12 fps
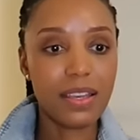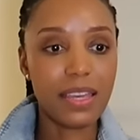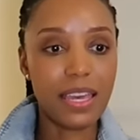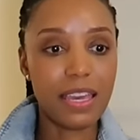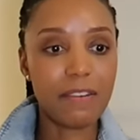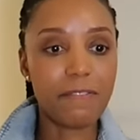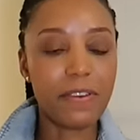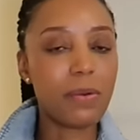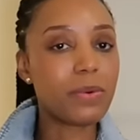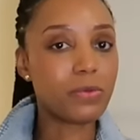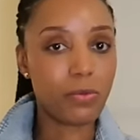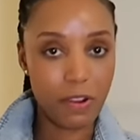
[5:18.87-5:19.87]
if it
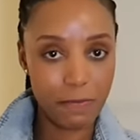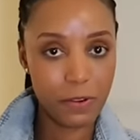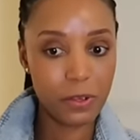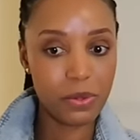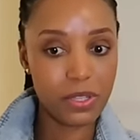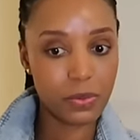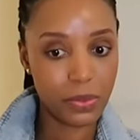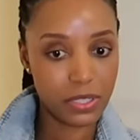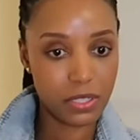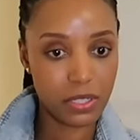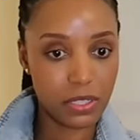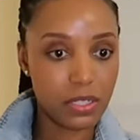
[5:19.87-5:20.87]
was rough for you this
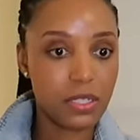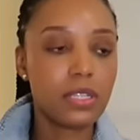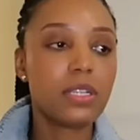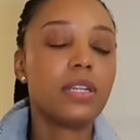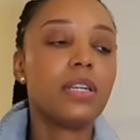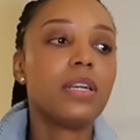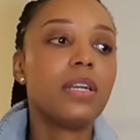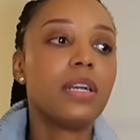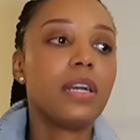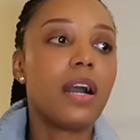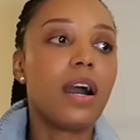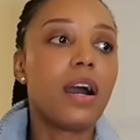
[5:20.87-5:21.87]
winter,
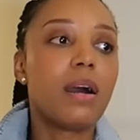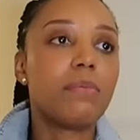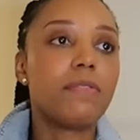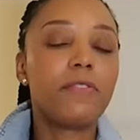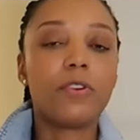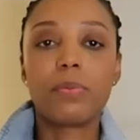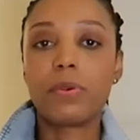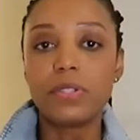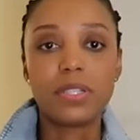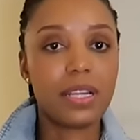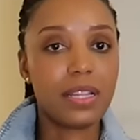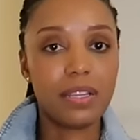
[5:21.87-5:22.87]
um, if you're a
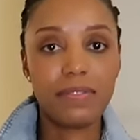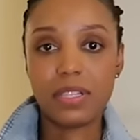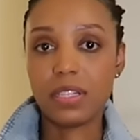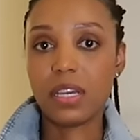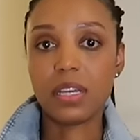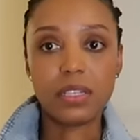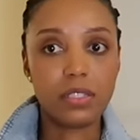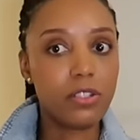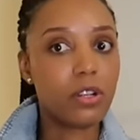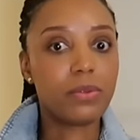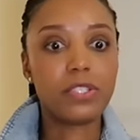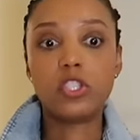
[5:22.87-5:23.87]
person that lives in like a, you
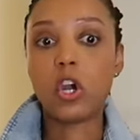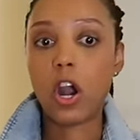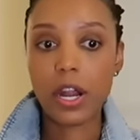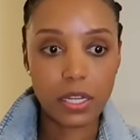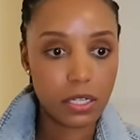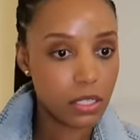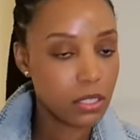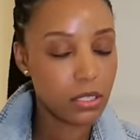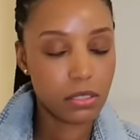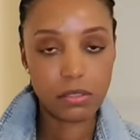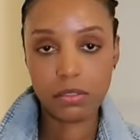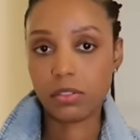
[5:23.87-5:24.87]
know, dark,
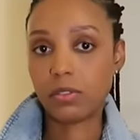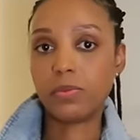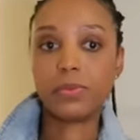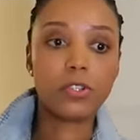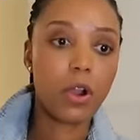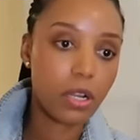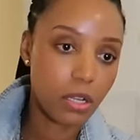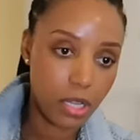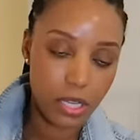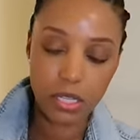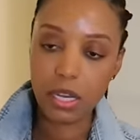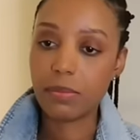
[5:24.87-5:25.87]
dark
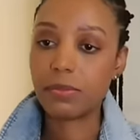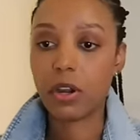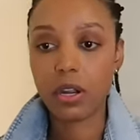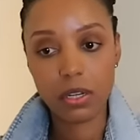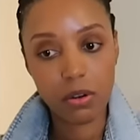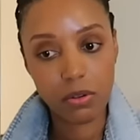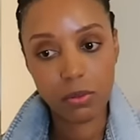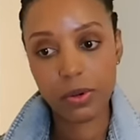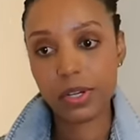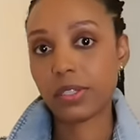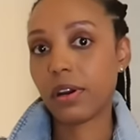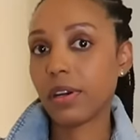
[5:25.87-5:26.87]
getting up, dark going
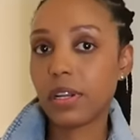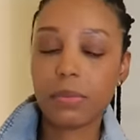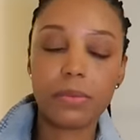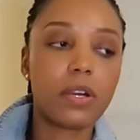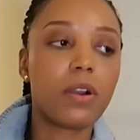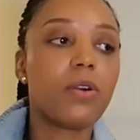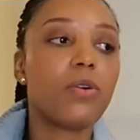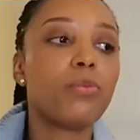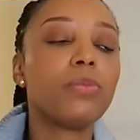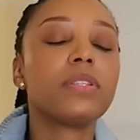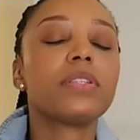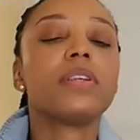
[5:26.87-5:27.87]
work, dark coming home,